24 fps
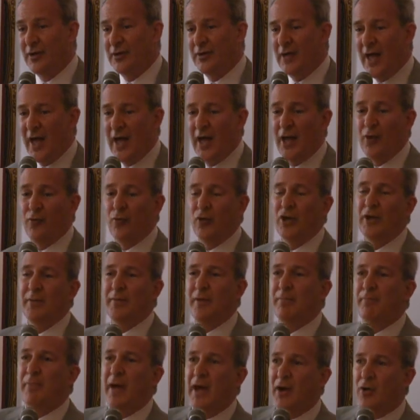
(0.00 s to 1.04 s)
Yeah, it would have
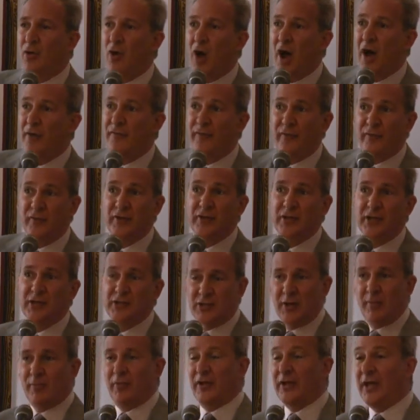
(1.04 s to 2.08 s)
been better off if we did
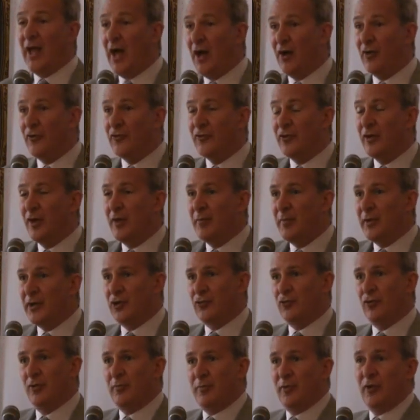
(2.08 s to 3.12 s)
something else
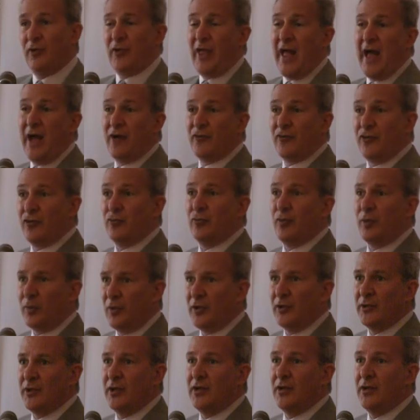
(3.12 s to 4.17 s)
because we built houses we
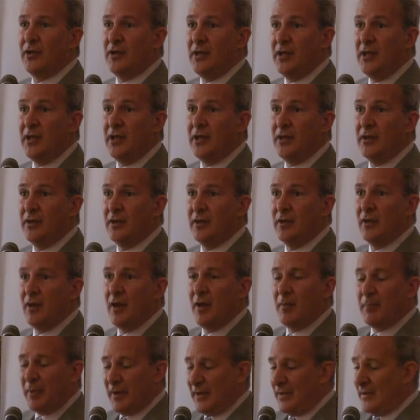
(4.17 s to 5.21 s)
really didn't need.
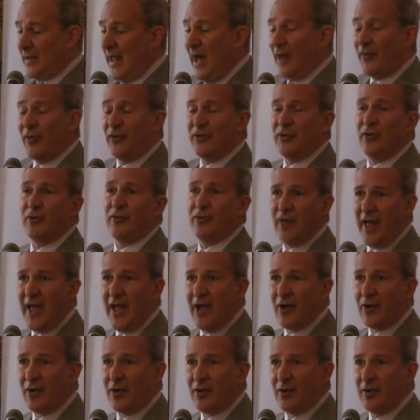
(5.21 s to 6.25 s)
But now that they're
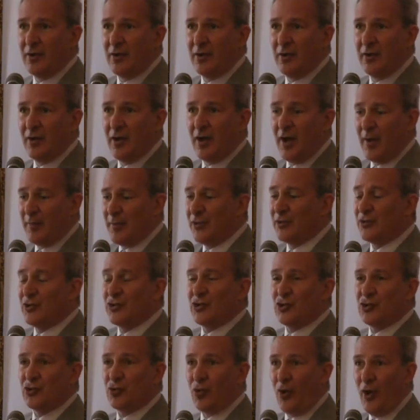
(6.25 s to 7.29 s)
there, I mean,
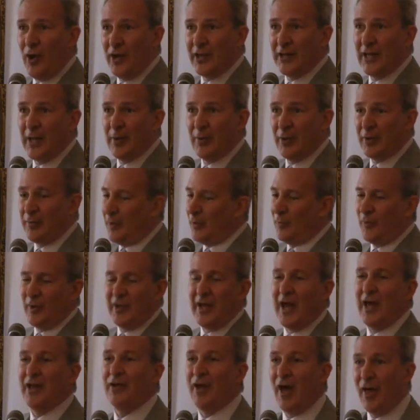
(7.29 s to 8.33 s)
destroying them would mean we
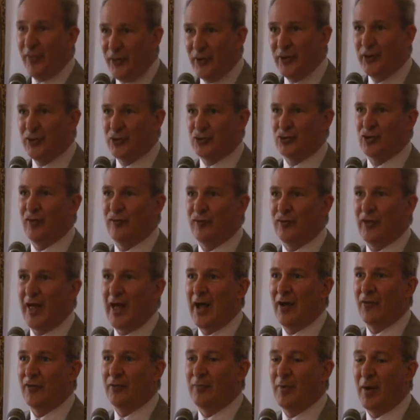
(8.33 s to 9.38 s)
got nothing to show for the
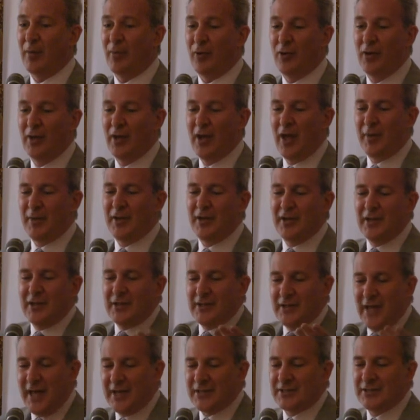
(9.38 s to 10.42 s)
housing bubble. I
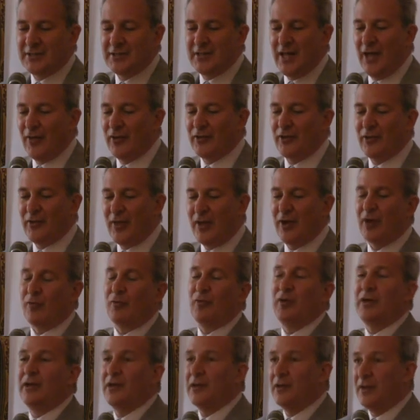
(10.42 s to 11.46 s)
mean, yes, now that they're there,
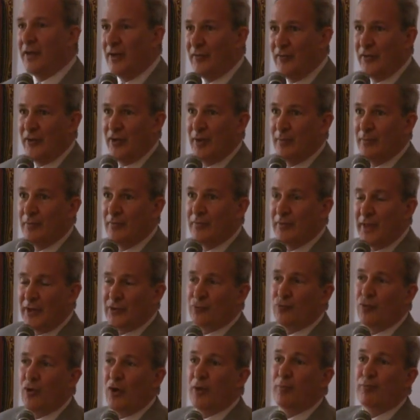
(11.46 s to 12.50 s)
we can live in them.
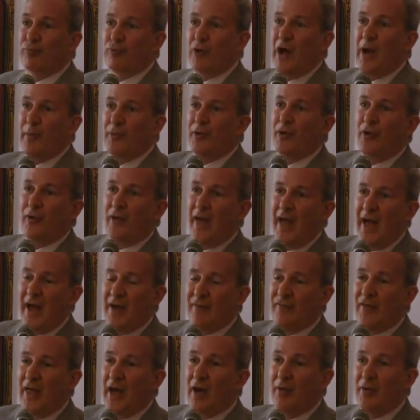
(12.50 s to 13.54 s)
That's one problem we don't
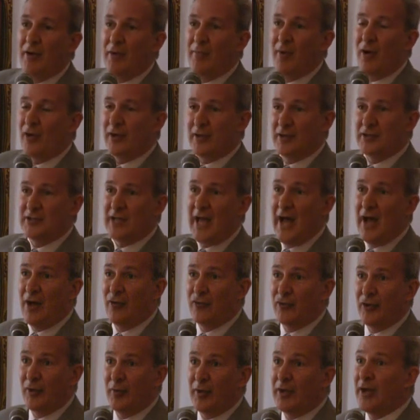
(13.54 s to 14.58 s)
have now in America is
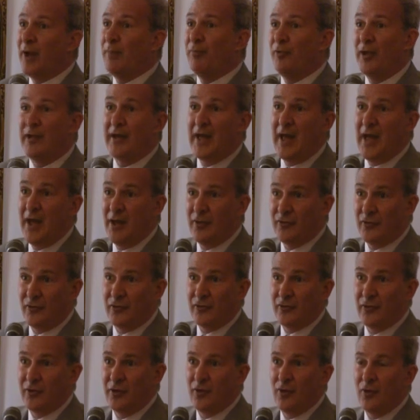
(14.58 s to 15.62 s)
housing. We got plenty of
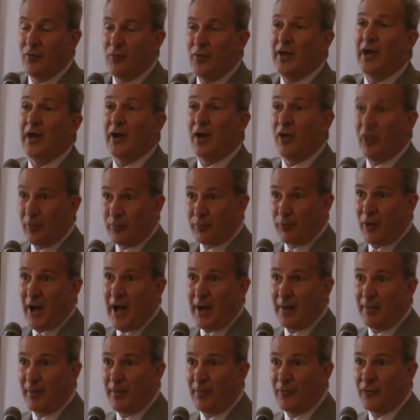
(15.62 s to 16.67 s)
houses. We got other
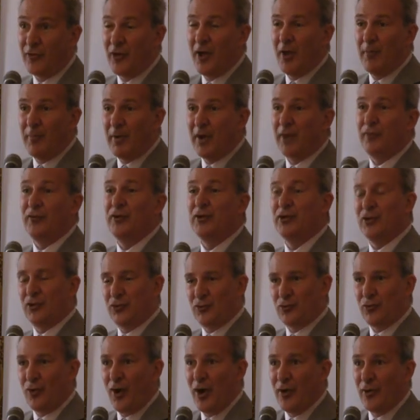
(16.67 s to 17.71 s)
problems. But if we
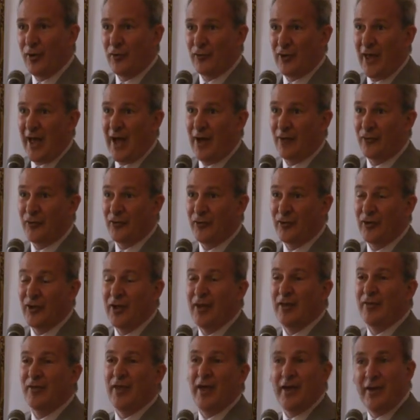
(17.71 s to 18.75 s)
destroy those houses,
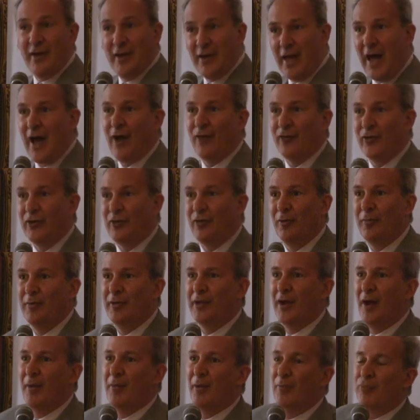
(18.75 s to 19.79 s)
then housing will
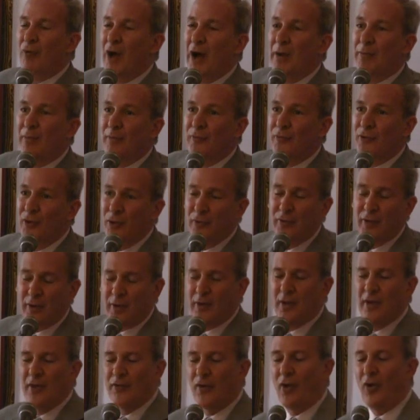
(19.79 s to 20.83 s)
become a problem too.
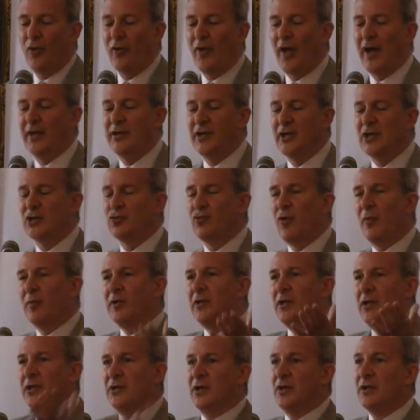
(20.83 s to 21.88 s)
The whole idea is, well, we
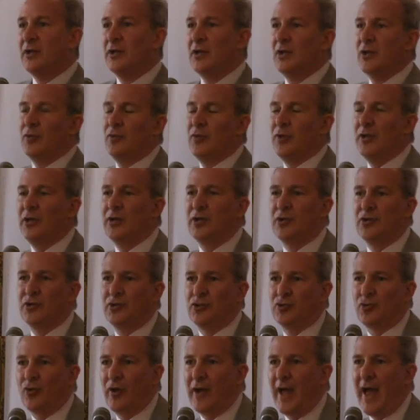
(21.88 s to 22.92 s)
need to
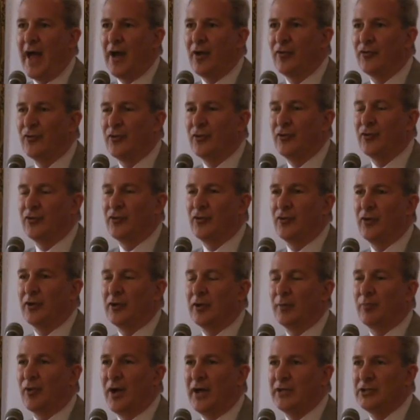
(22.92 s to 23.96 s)
destroy houses so that
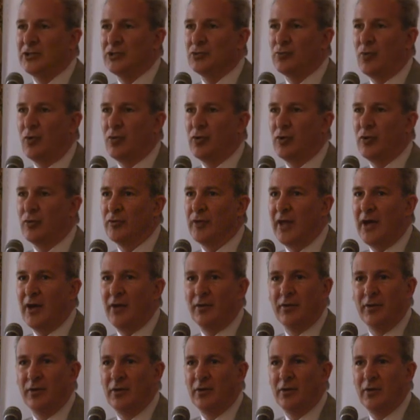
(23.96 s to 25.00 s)
the prices won't go
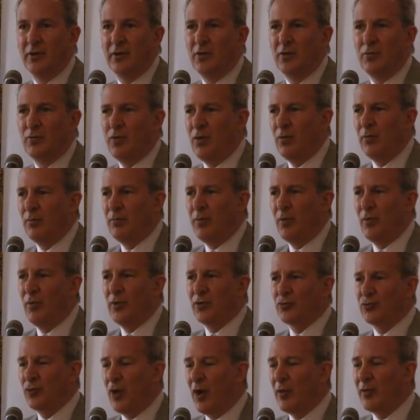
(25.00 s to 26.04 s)
down. Well,
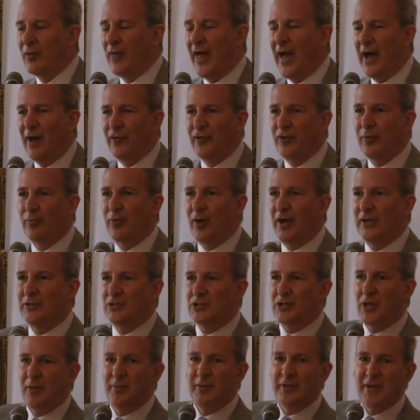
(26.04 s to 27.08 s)
what's wrong with housing
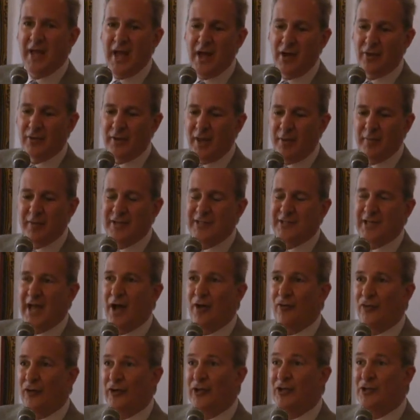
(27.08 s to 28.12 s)
prices coming down? That means
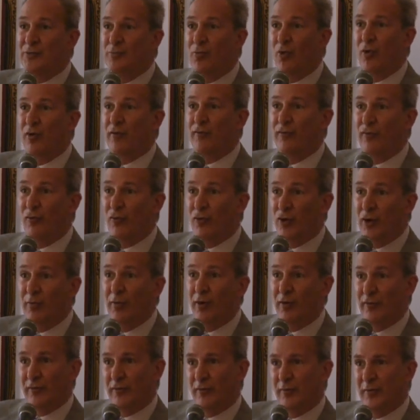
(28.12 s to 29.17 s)
housing is more
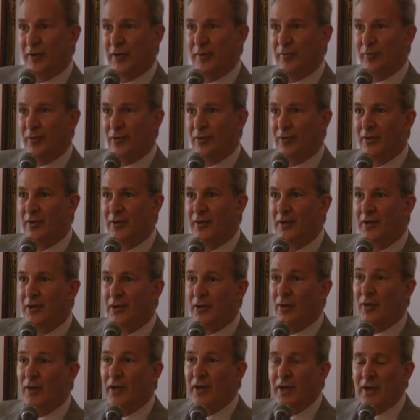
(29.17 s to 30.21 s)
affordable for people.
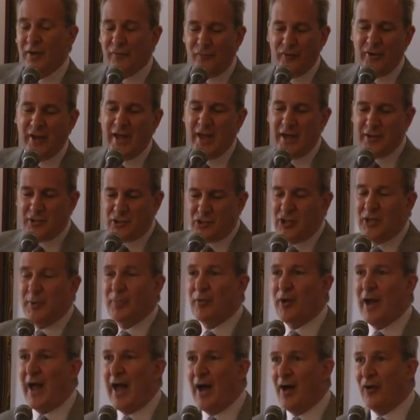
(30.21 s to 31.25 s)
If we had
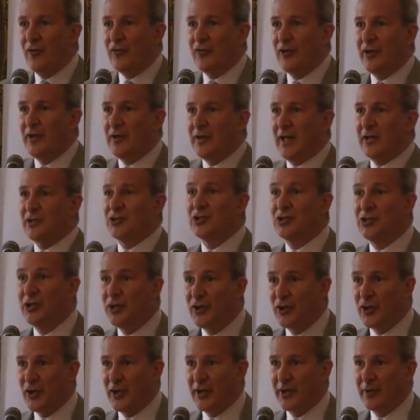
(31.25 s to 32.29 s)
cheaper housing, that's a
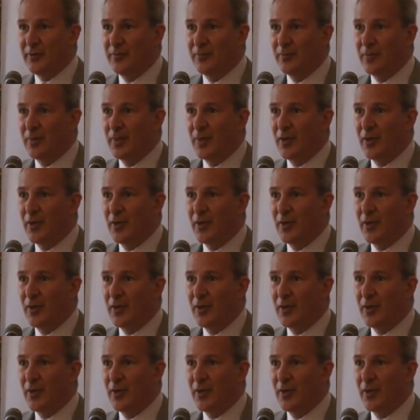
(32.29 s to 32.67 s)
good thing.